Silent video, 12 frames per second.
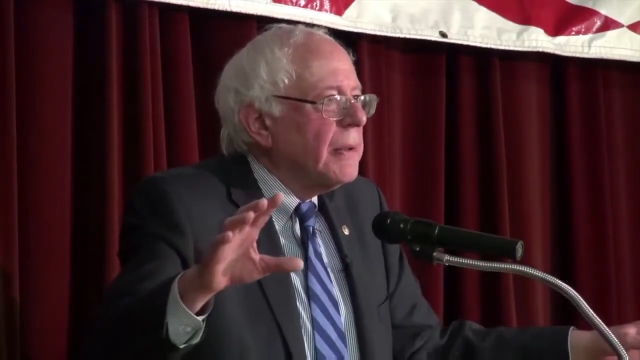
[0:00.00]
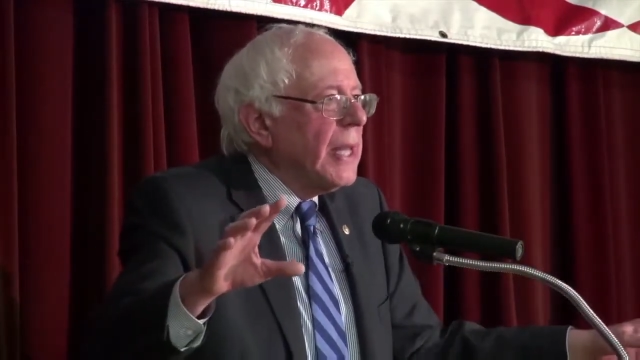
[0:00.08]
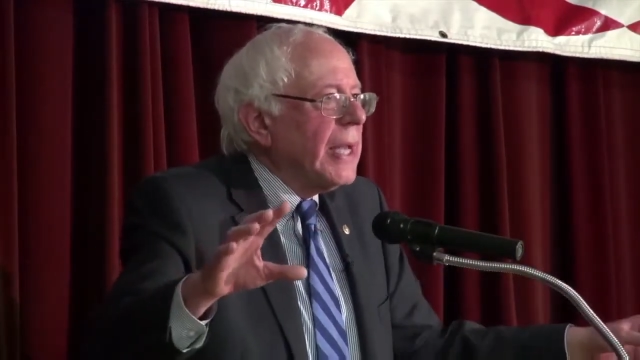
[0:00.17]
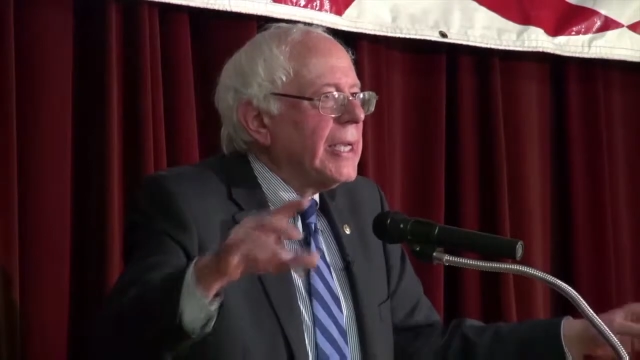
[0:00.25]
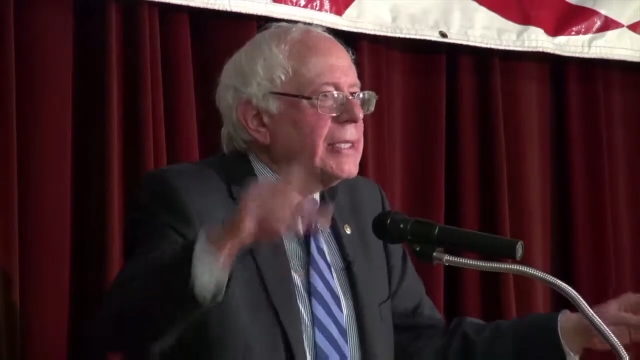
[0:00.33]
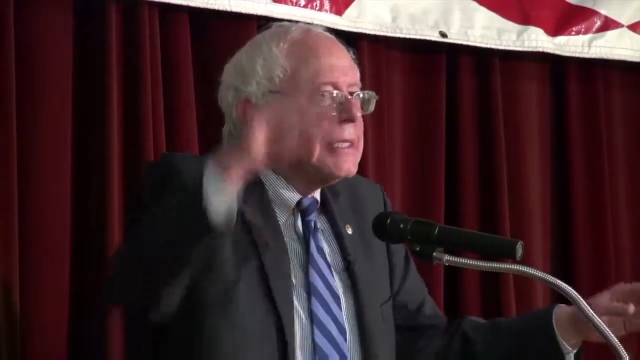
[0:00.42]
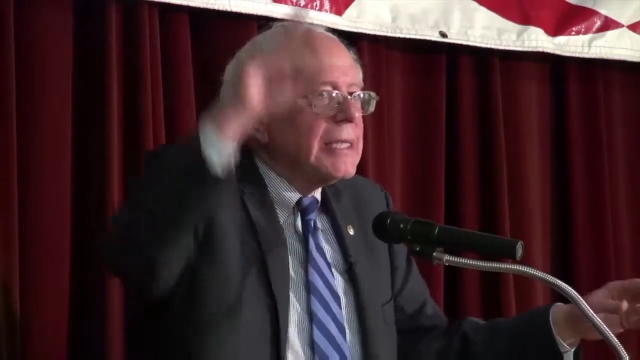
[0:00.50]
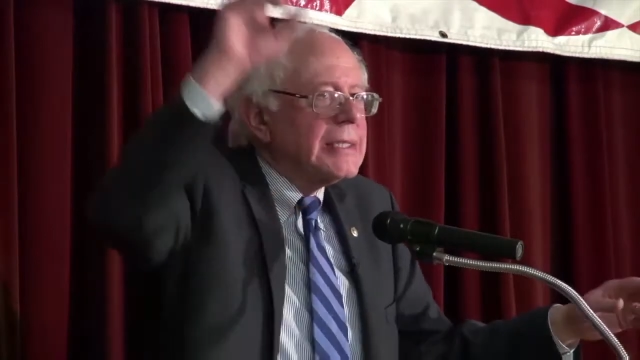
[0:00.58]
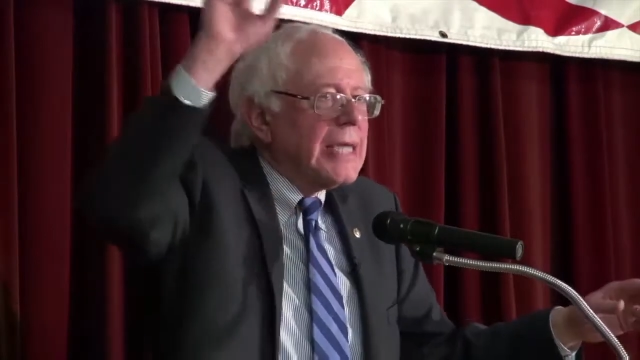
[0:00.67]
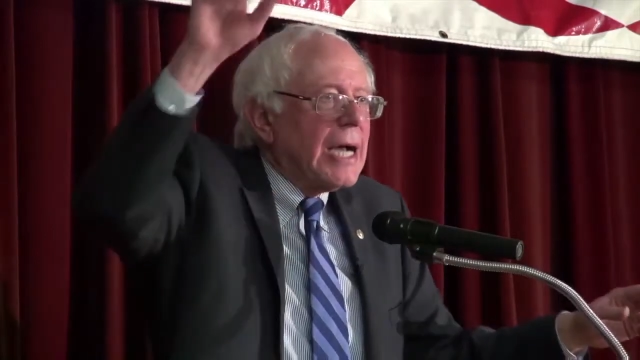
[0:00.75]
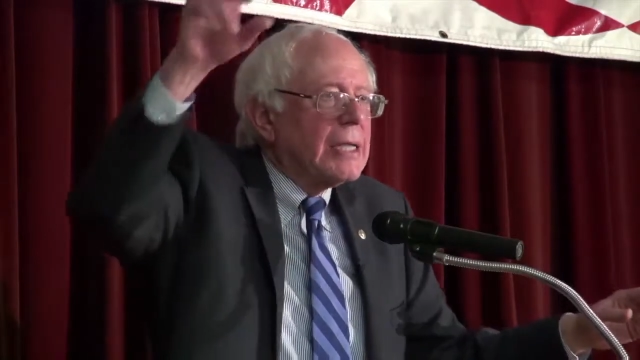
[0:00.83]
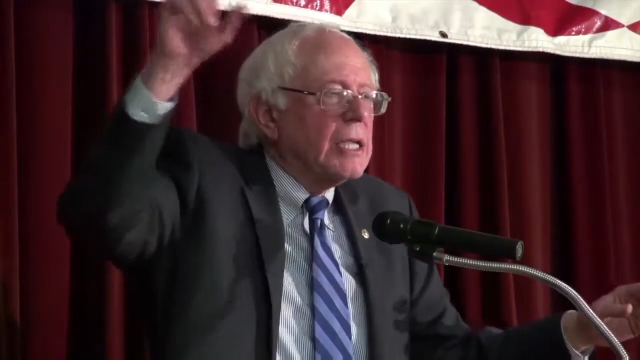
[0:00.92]
That is
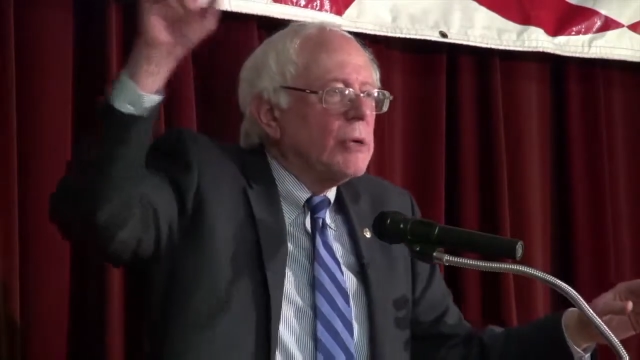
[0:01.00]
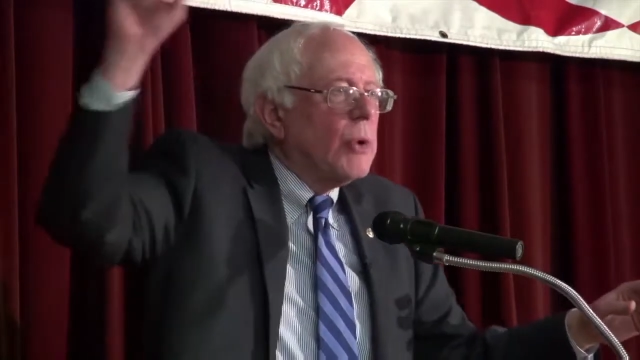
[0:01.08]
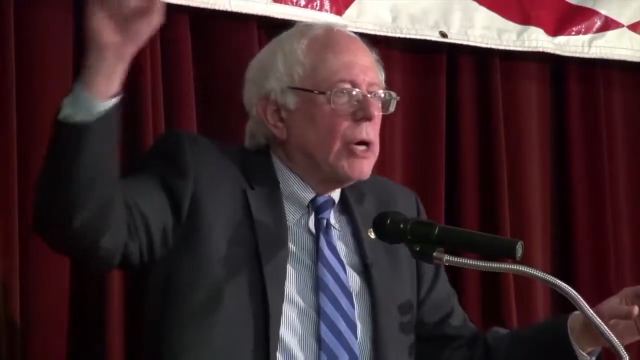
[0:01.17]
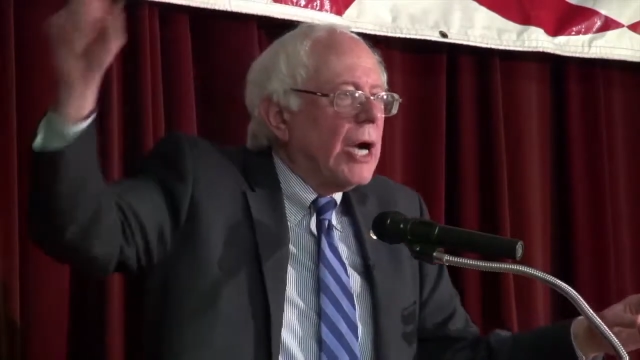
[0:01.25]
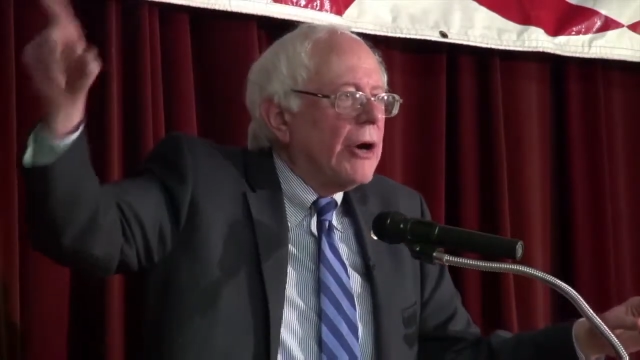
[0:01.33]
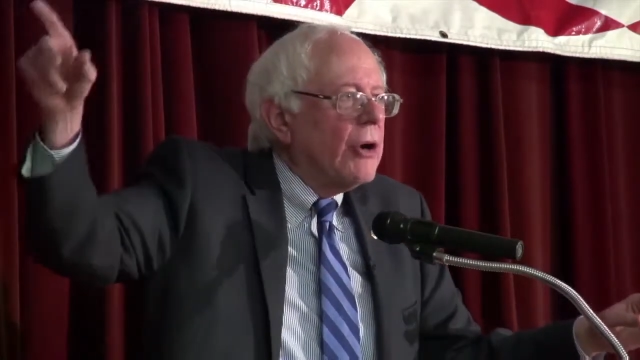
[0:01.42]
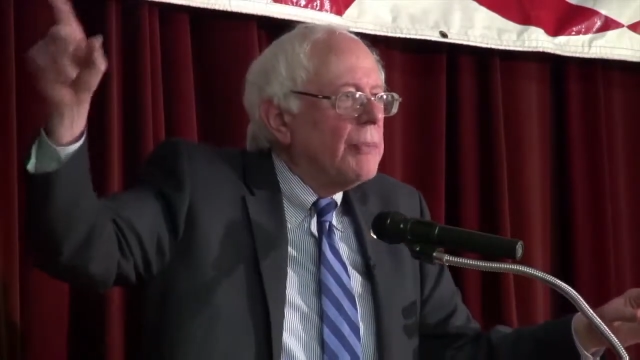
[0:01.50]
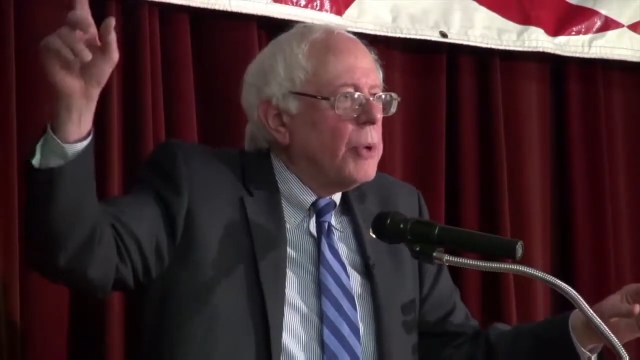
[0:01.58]
exactly what our